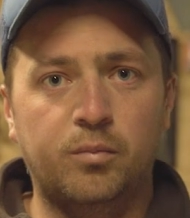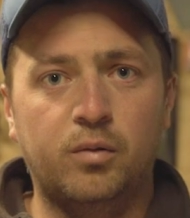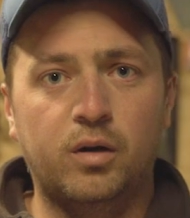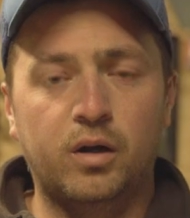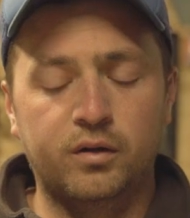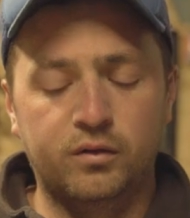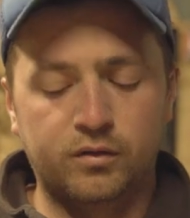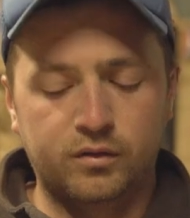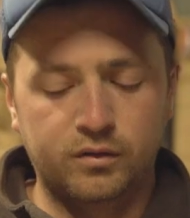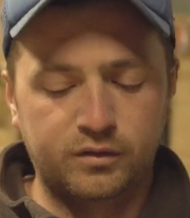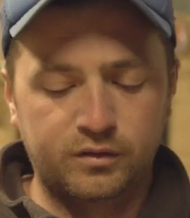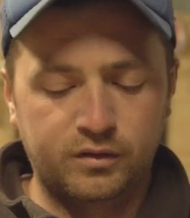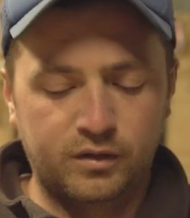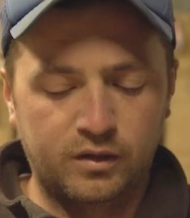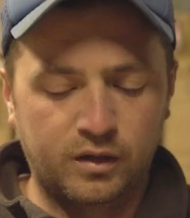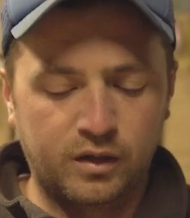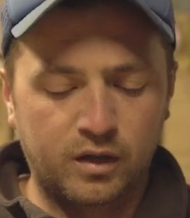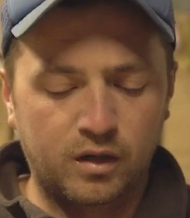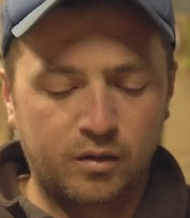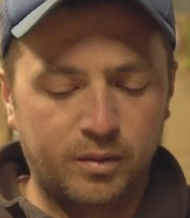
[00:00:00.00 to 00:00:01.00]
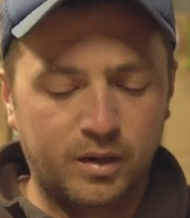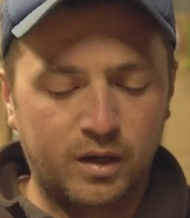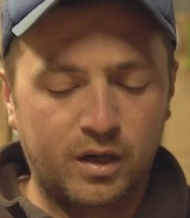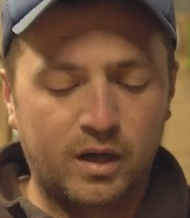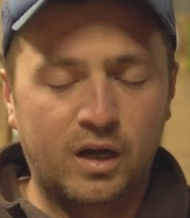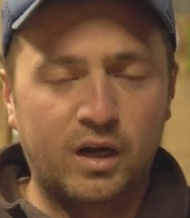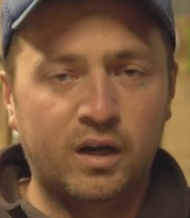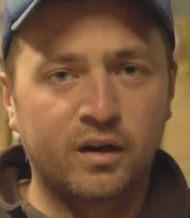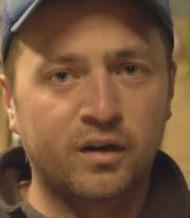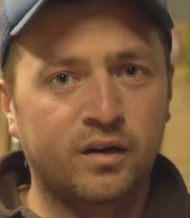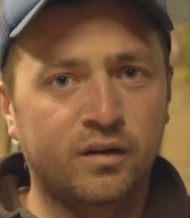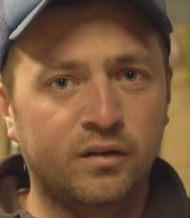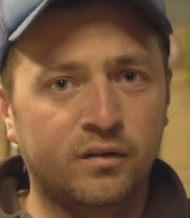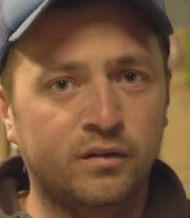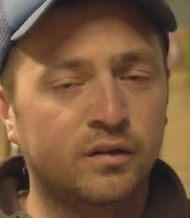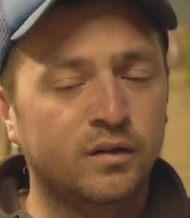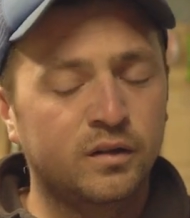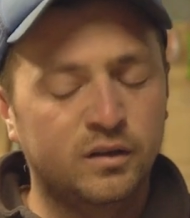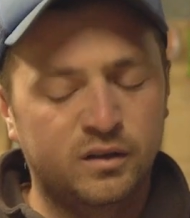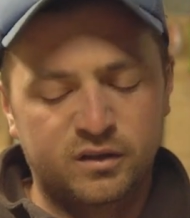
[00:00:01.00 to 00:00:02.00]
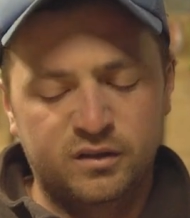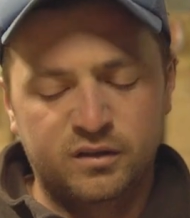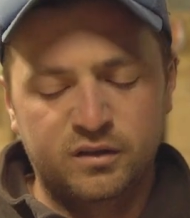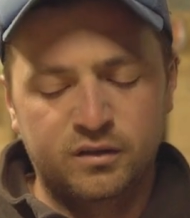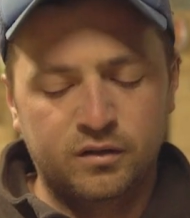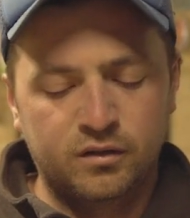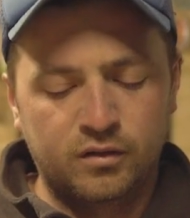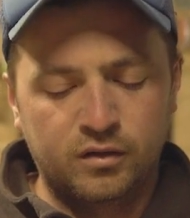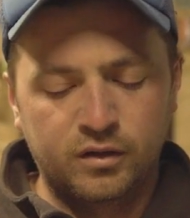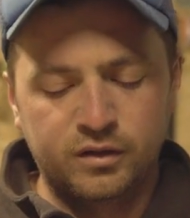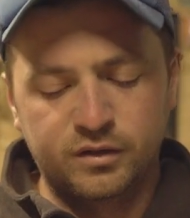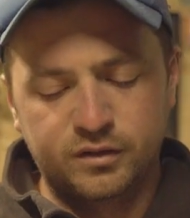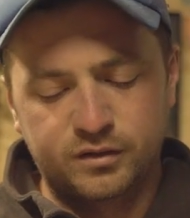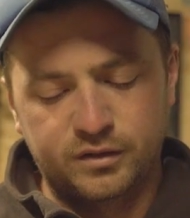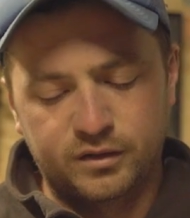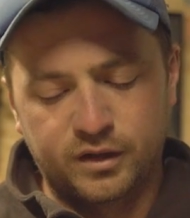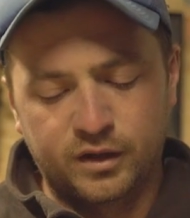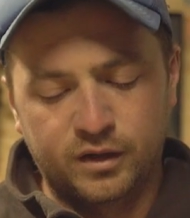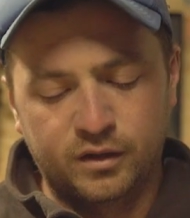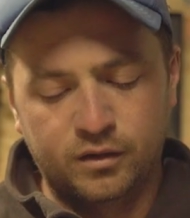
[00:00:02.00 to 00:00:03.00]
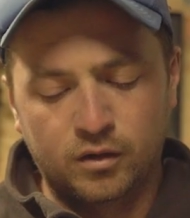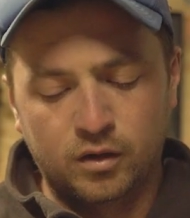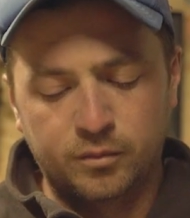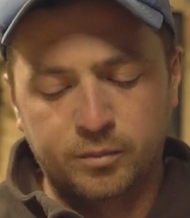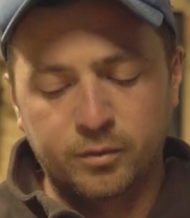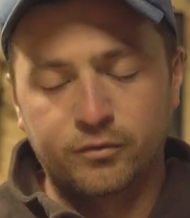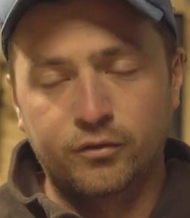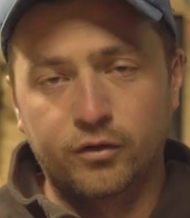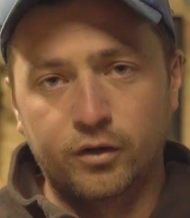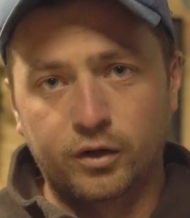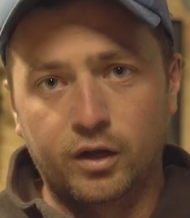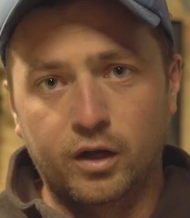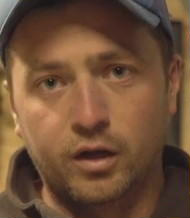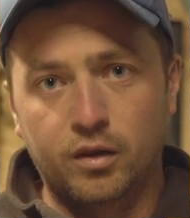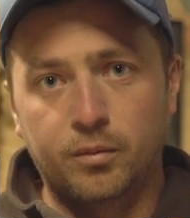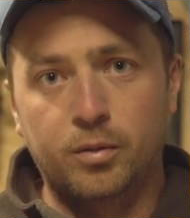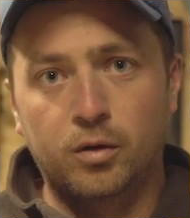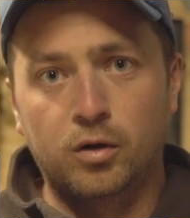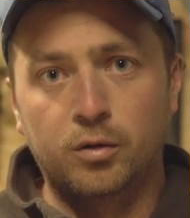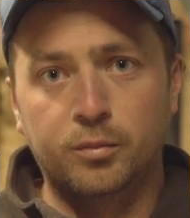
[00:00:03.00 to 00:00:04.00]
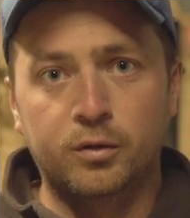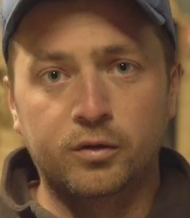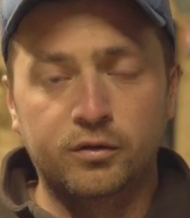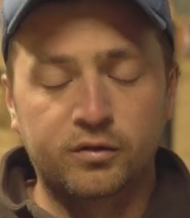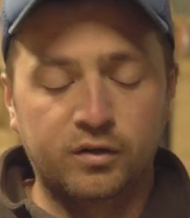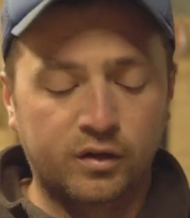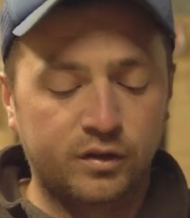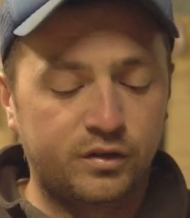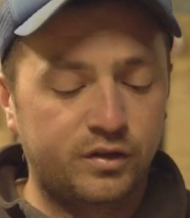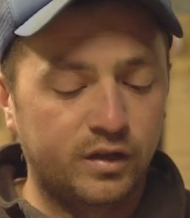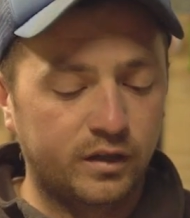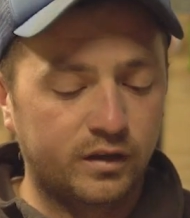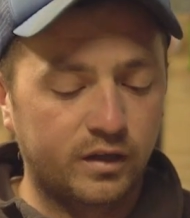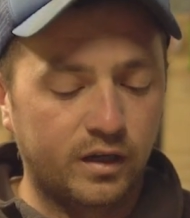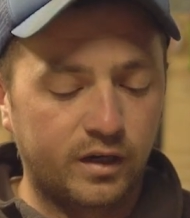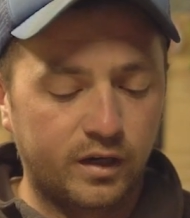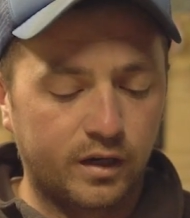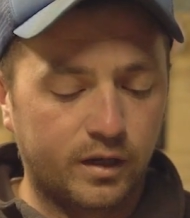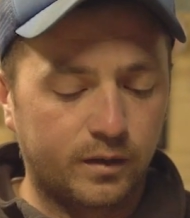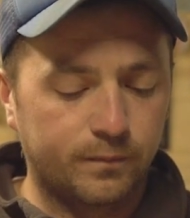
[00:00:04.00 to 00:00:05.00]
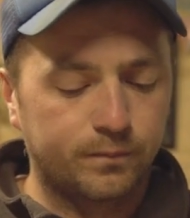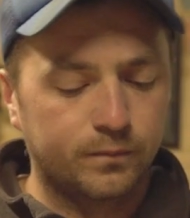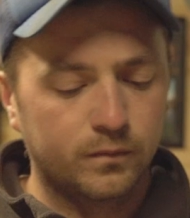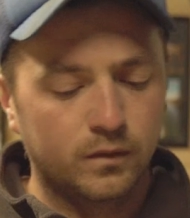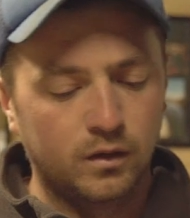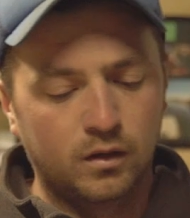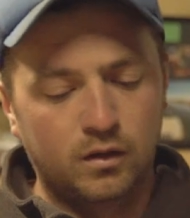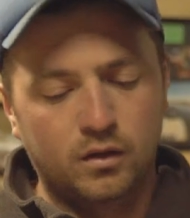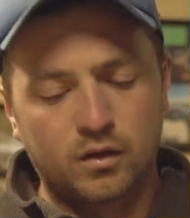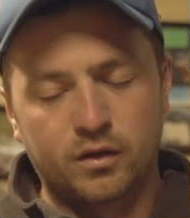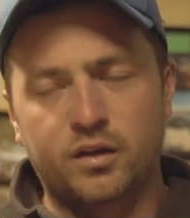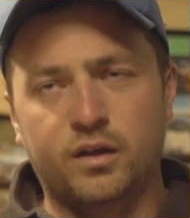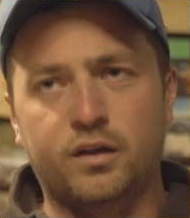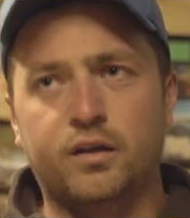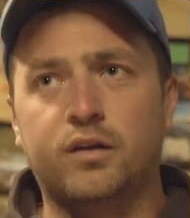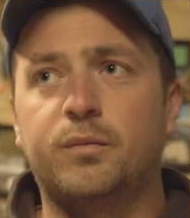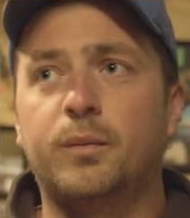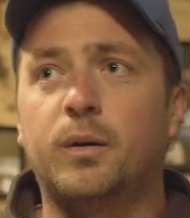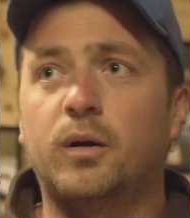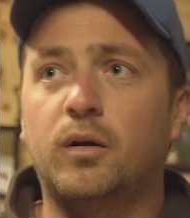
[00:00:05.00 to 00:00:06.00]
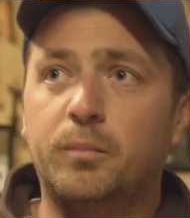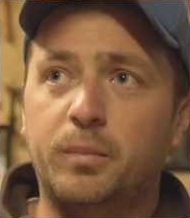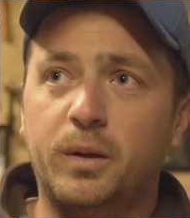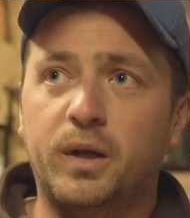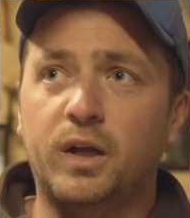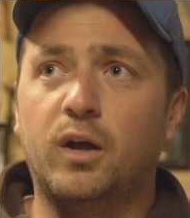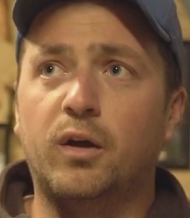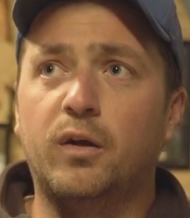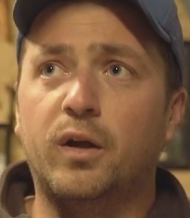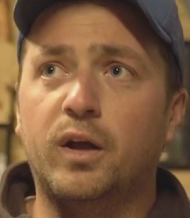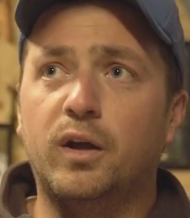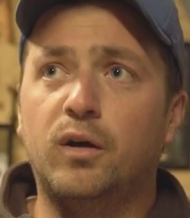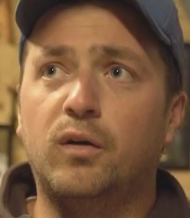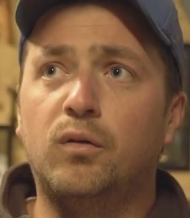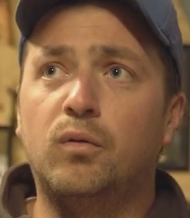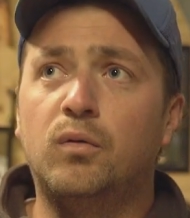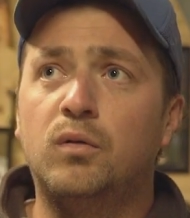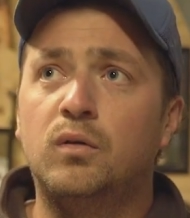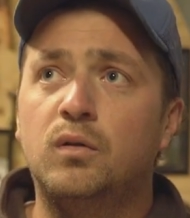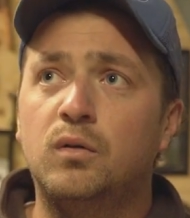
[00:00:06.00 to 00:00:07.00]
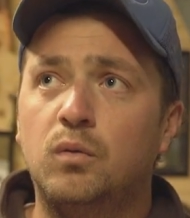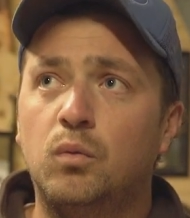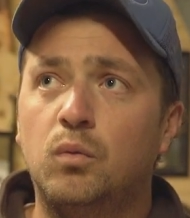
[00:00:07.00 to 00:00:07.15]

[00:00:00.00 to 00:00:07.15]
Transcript: blood knots can get a bit hard, and I'd prefer to go the polymer knot. So check that out. I think you spell it Polymer